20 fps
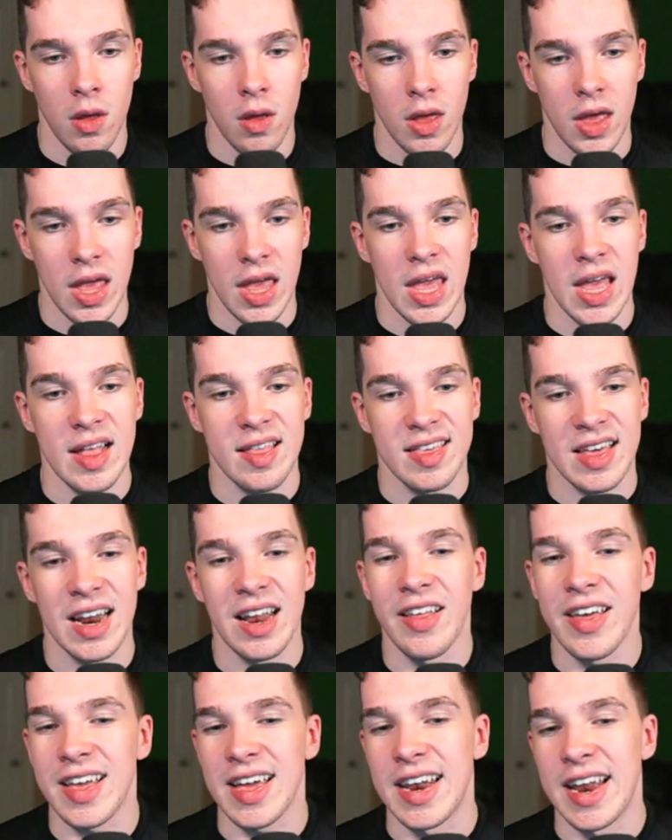It's kind of
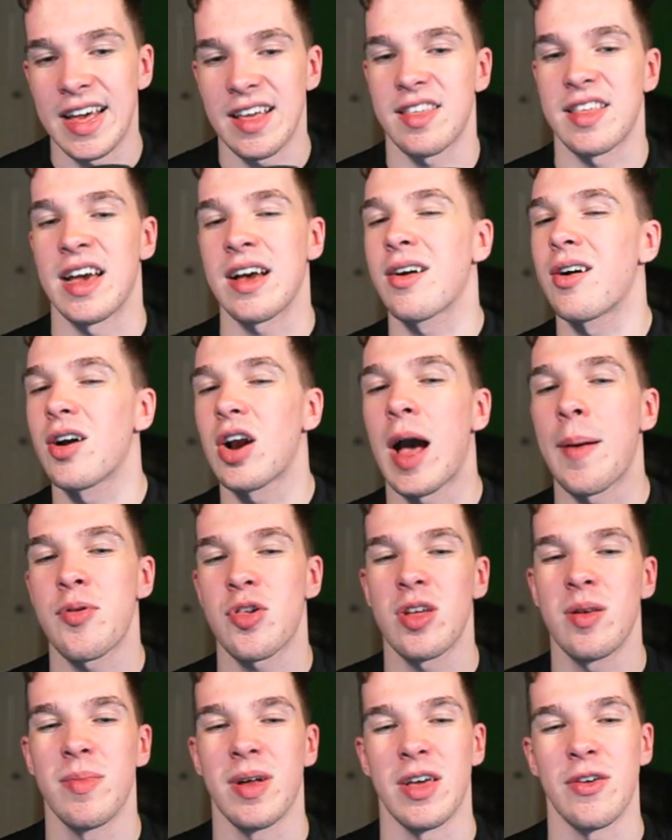like a nice tech card
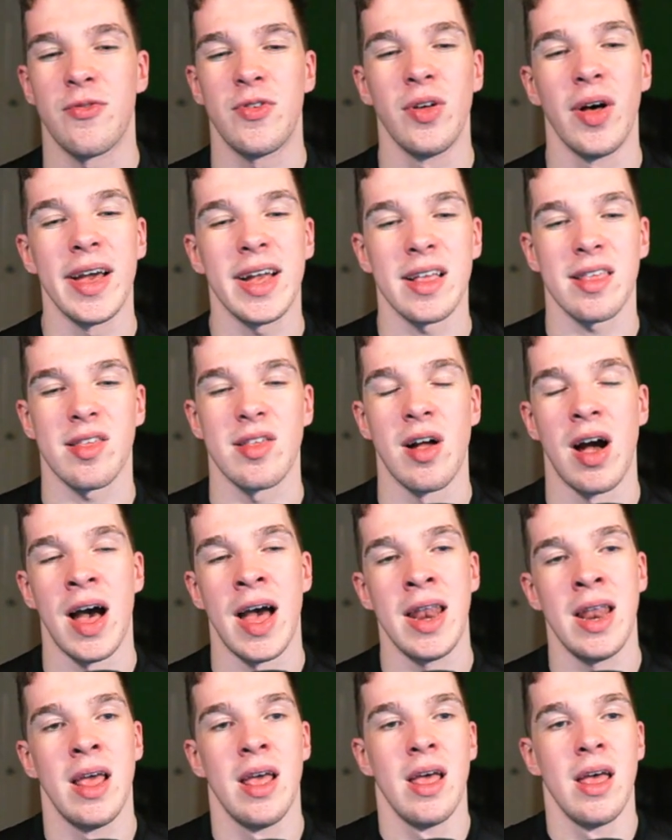option, but I feel like it's not
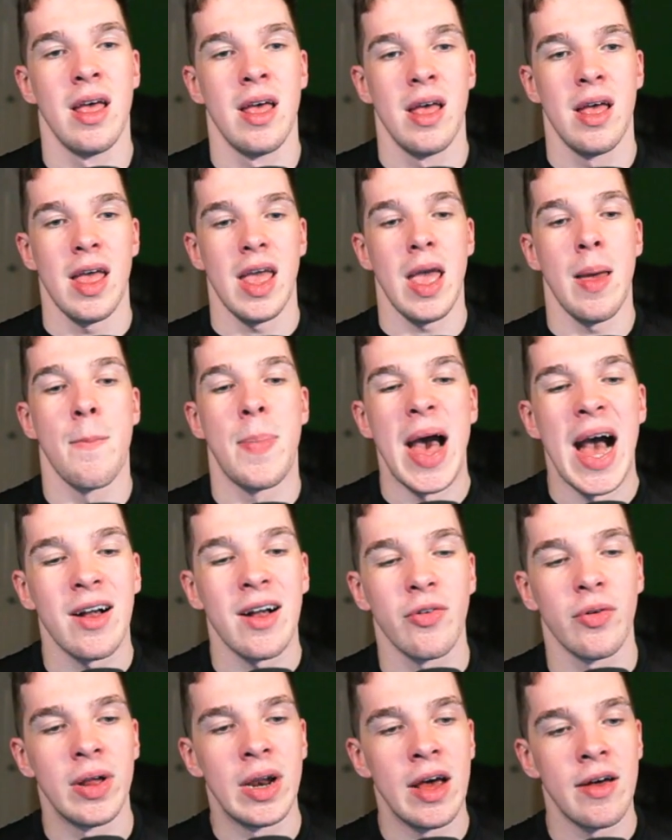
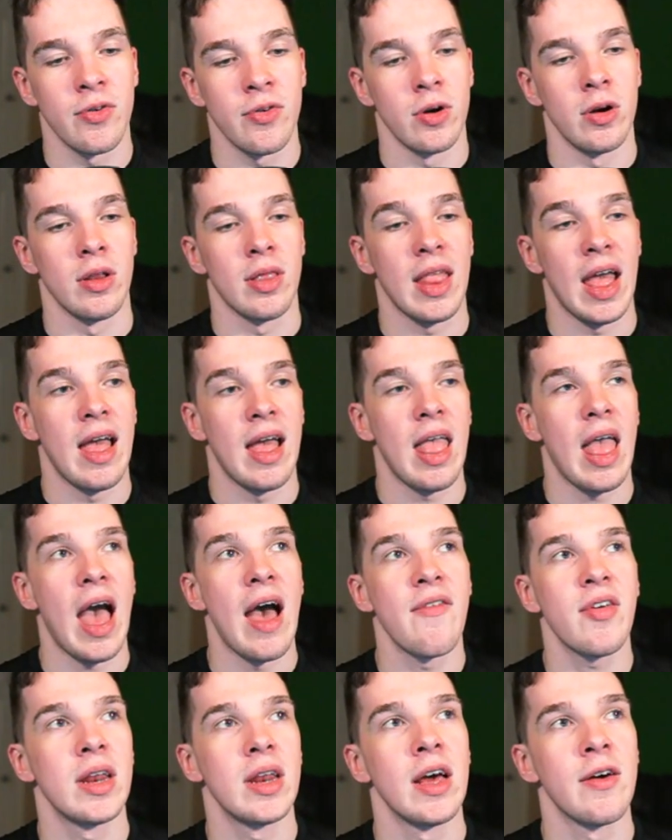impactful enough or
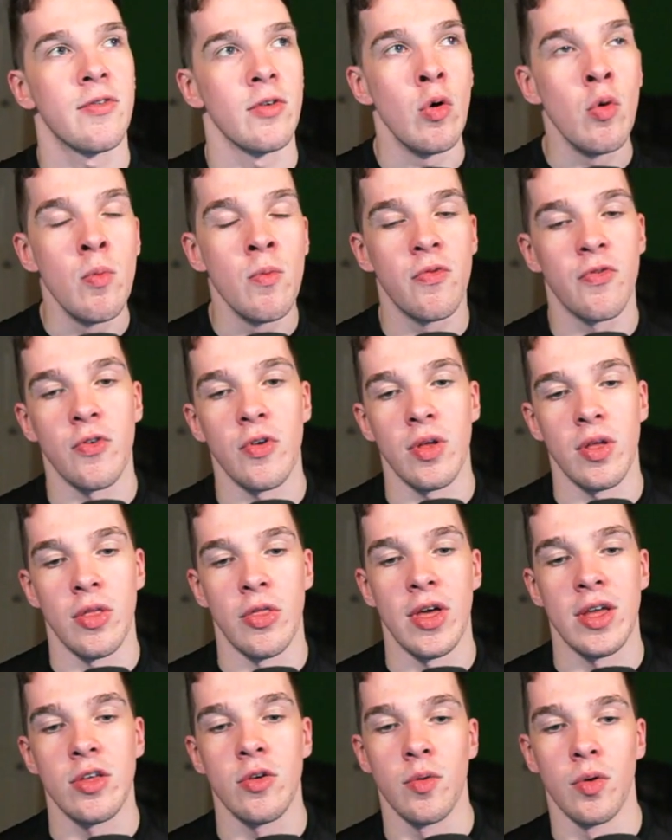having enough oomph
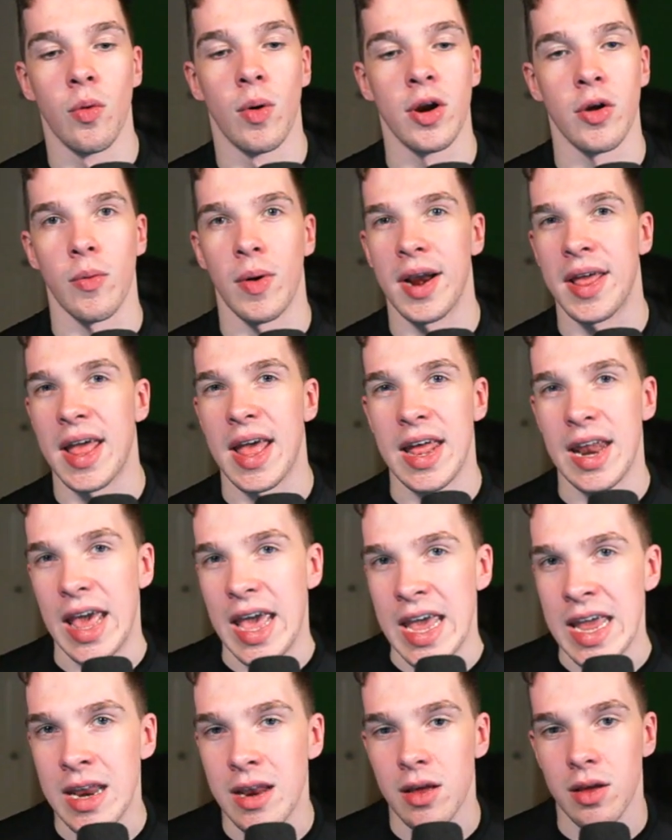that you would want to run it at
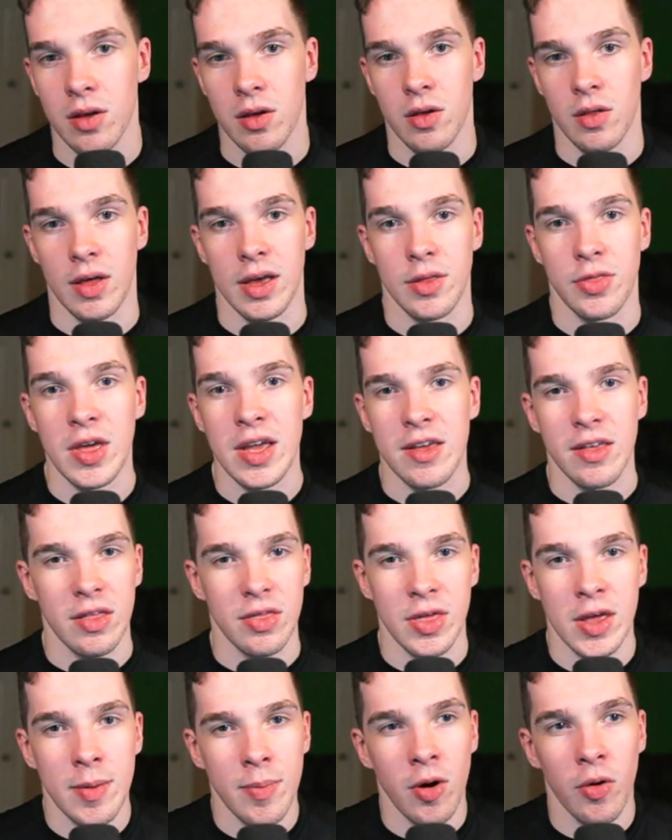8. Like,
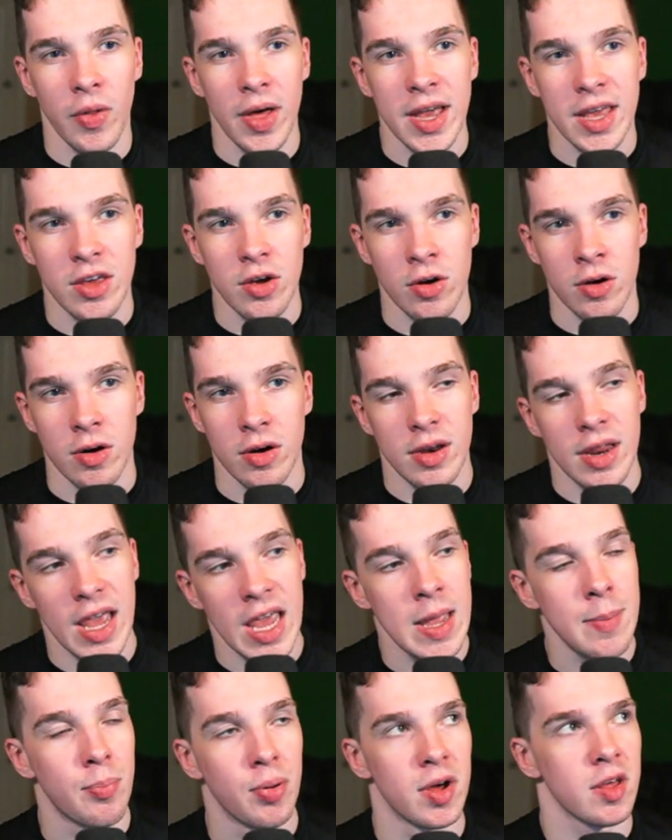think about like your
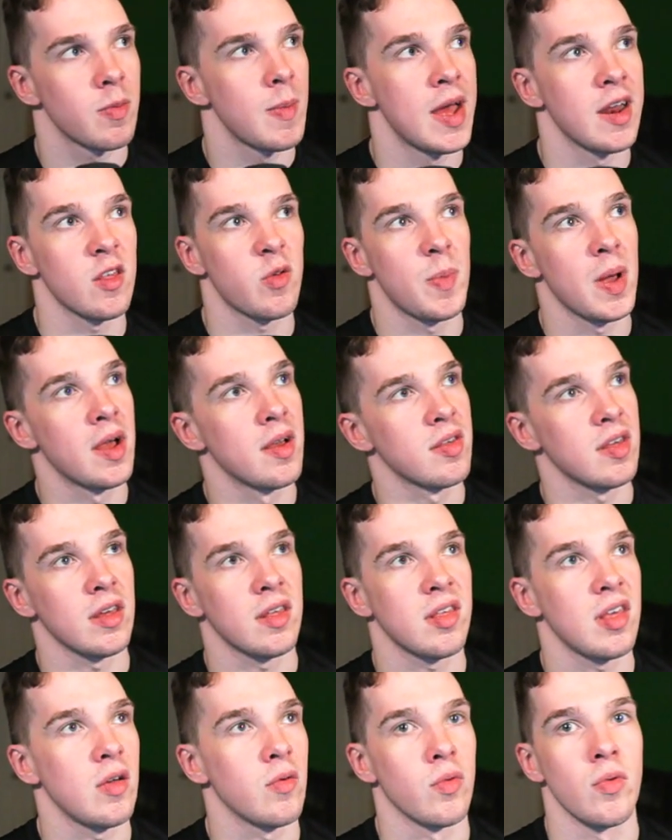8-plus mana spells, like
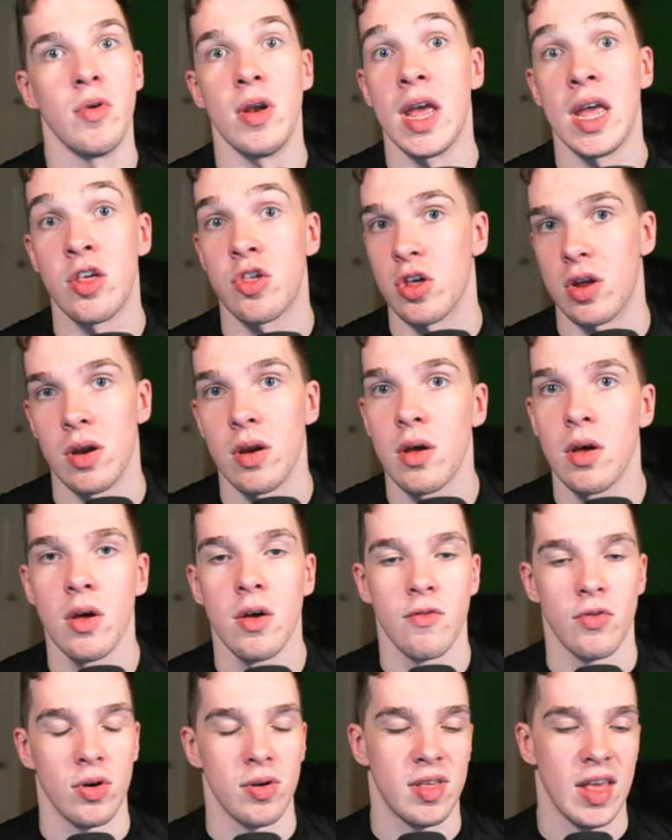say Runation,
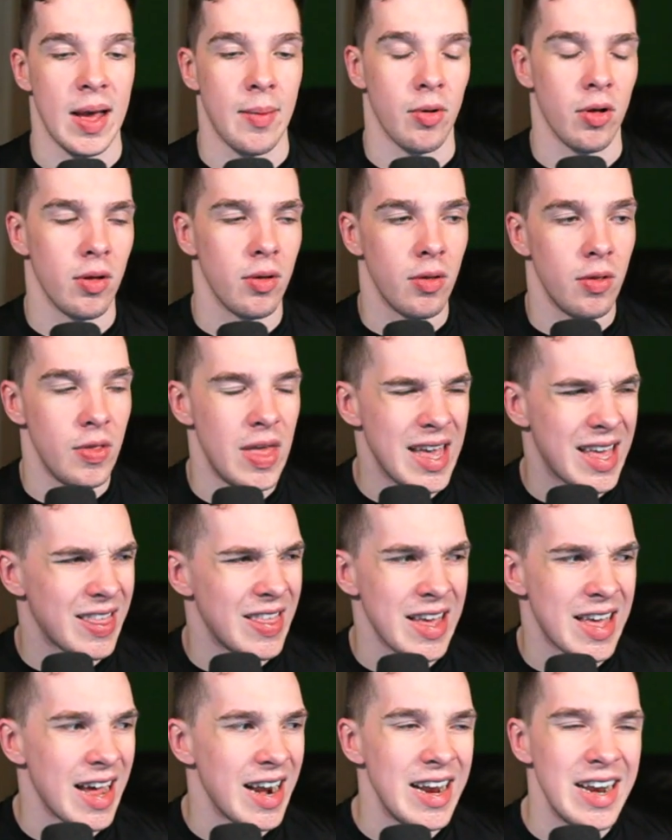for example. They
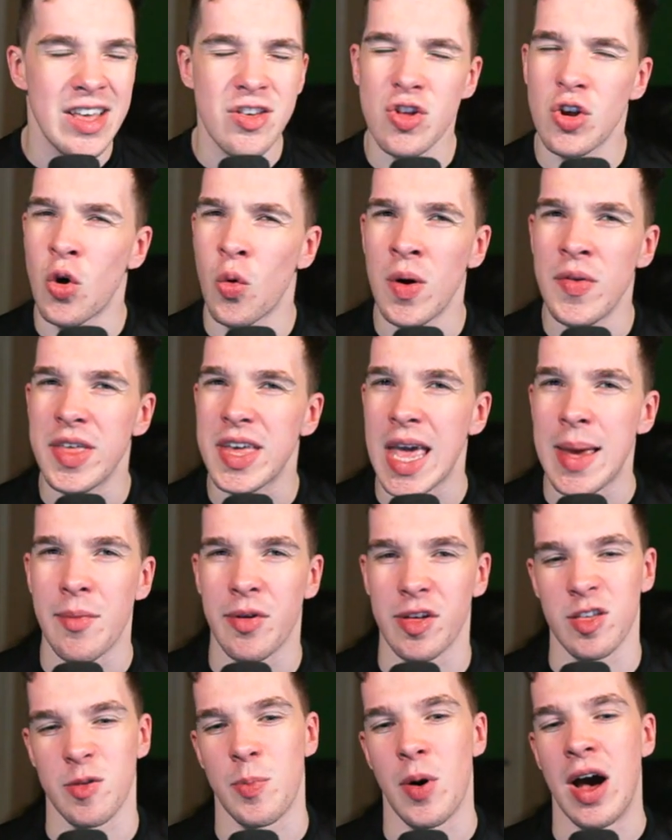kind of need you to win the game on
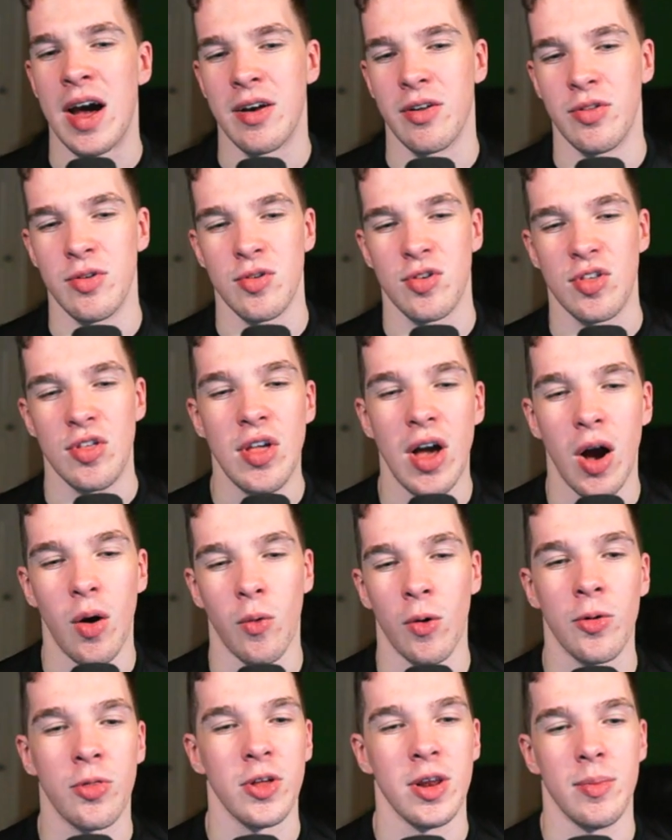the spot, or they're just not
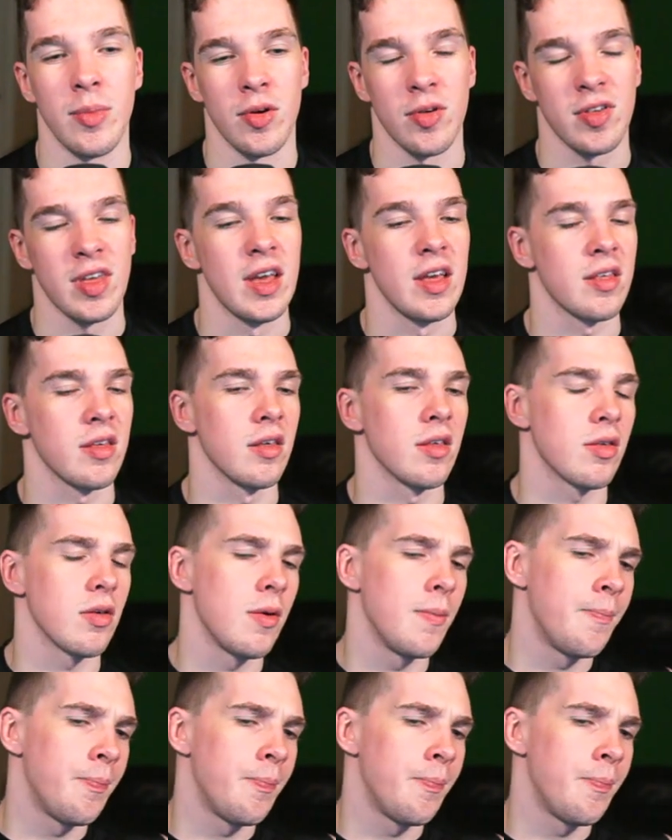worth it in most cases.